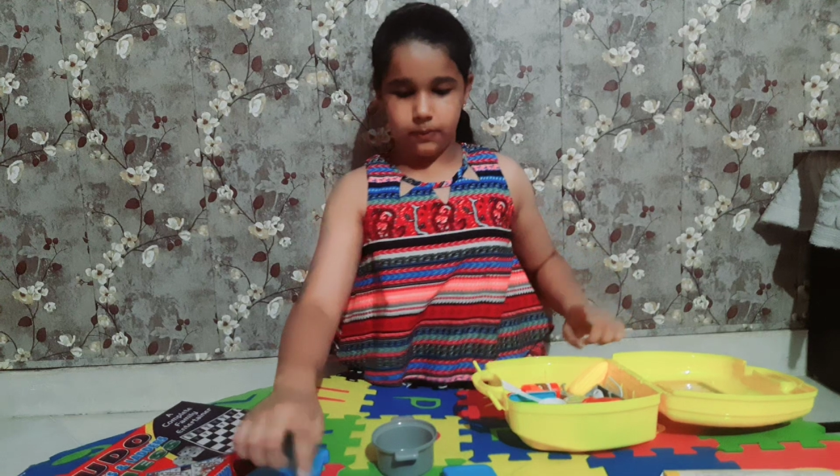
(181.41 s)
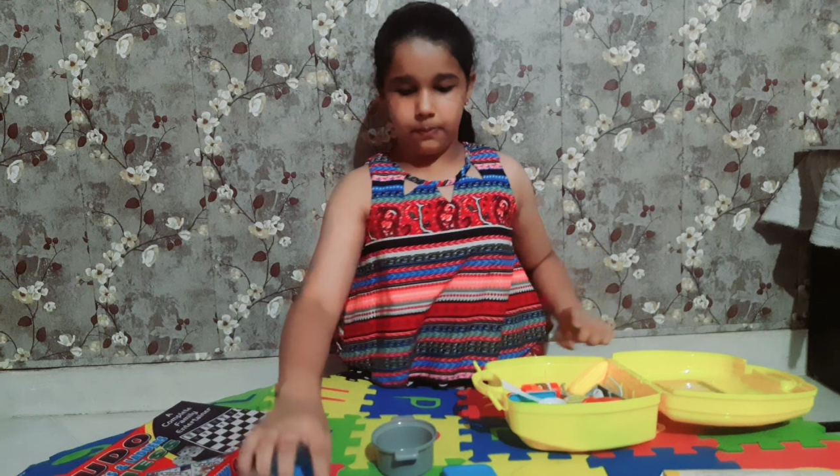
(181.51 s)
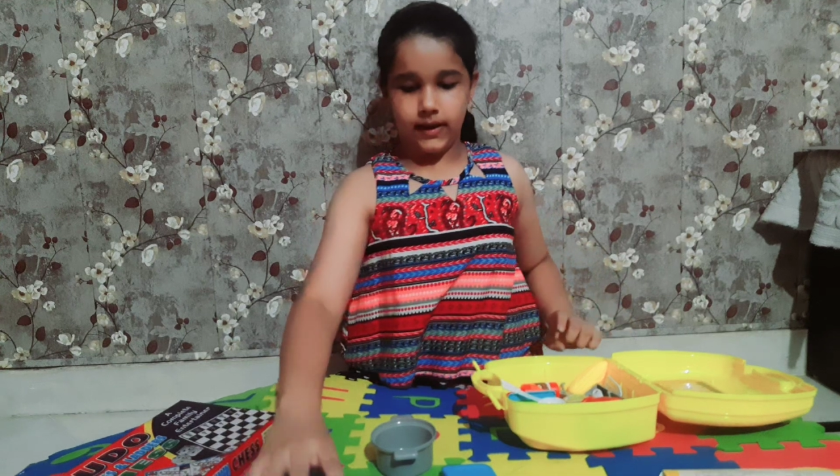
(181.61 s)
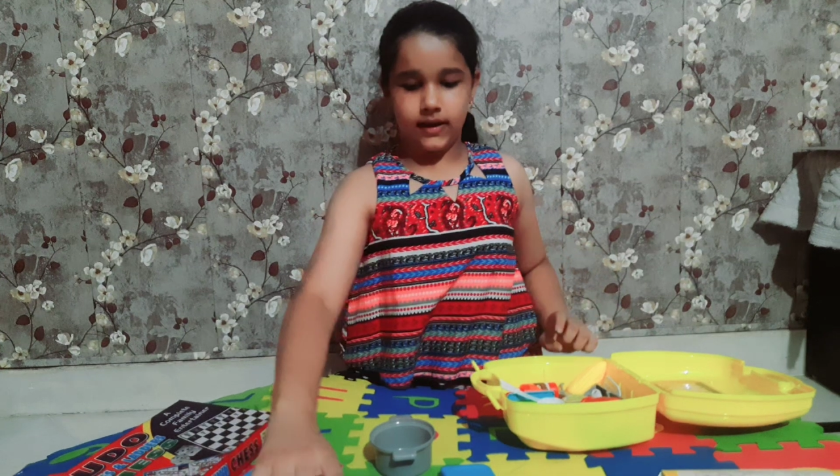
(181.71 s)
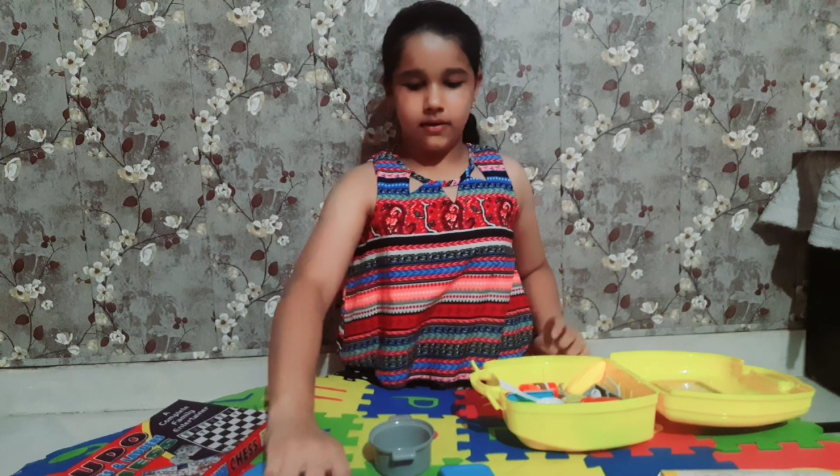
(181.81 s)

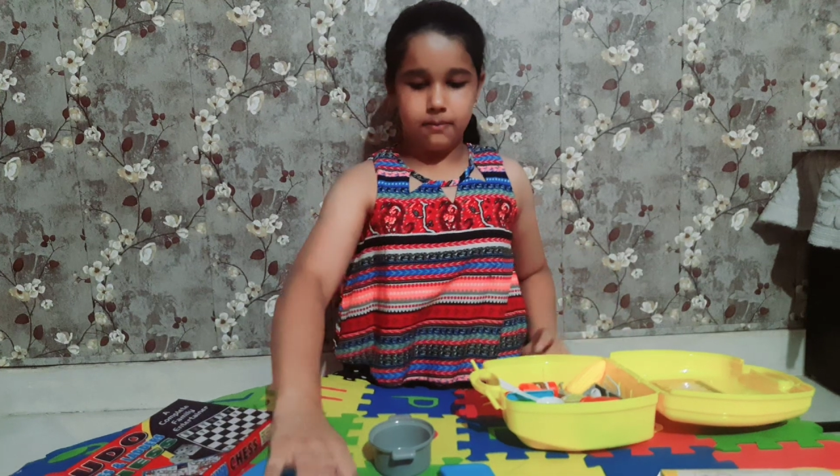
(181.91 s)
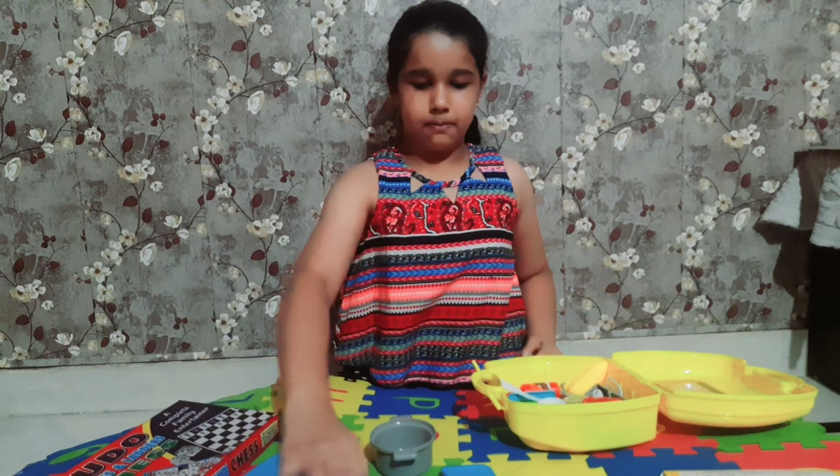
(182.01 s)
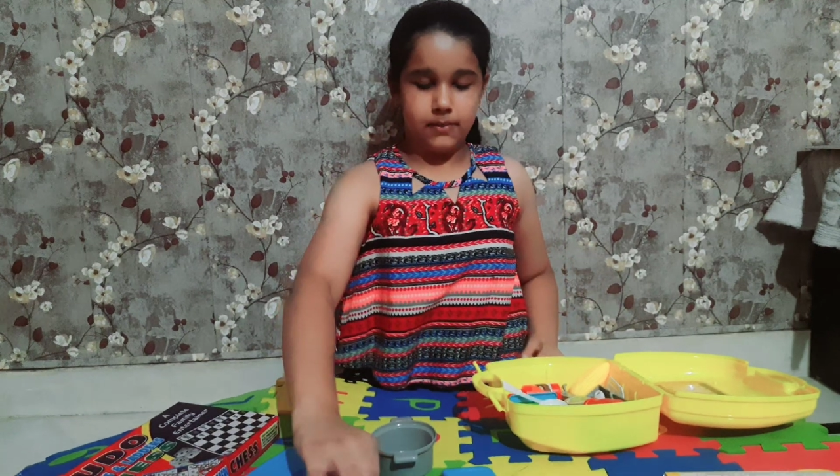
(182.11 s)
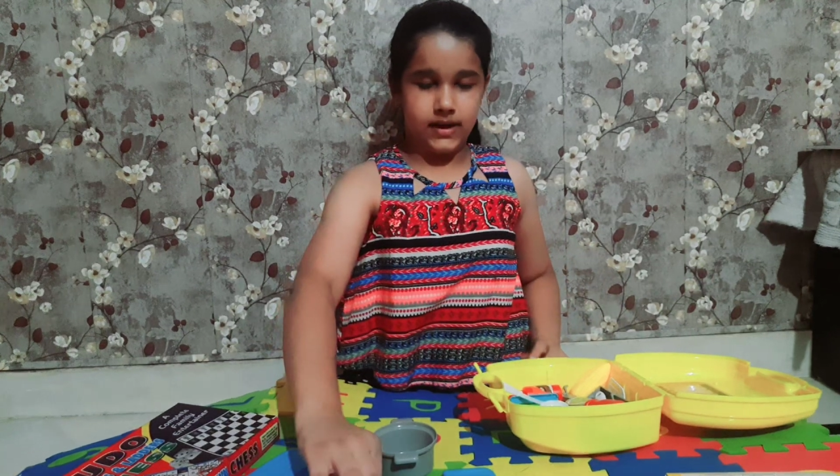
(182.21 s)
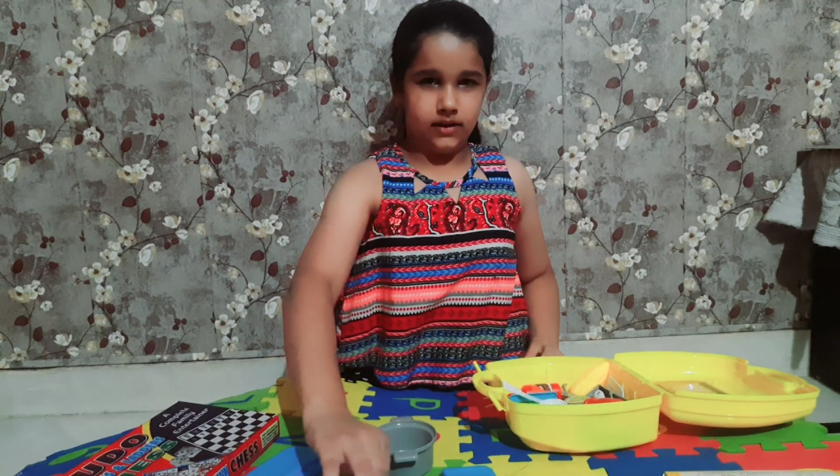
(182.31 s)
big
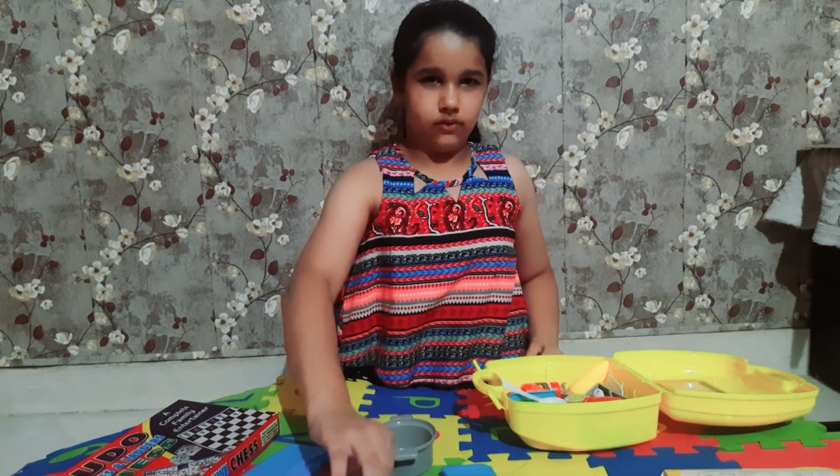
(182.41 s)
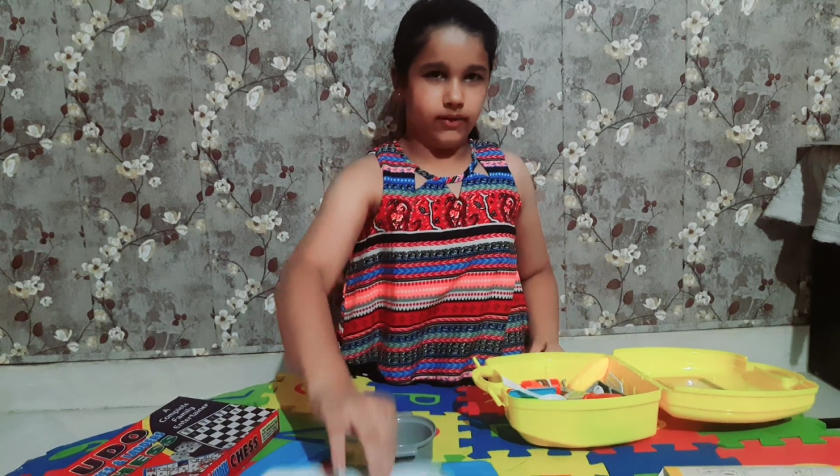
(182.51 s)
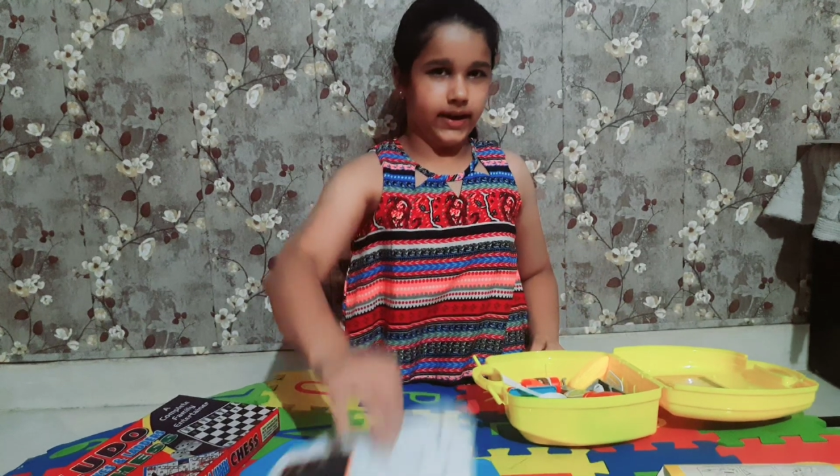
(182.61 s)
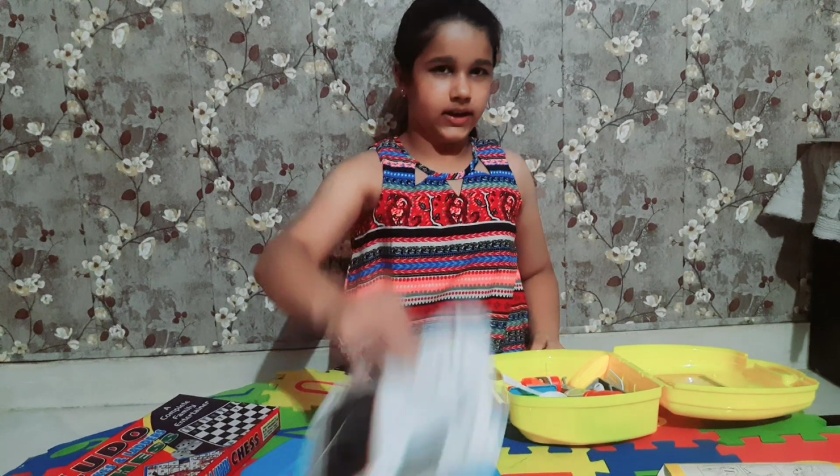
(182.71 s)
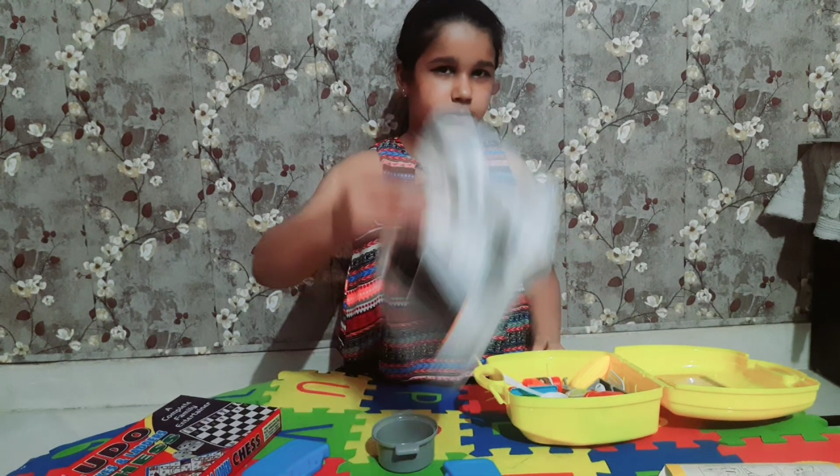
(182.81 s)
main white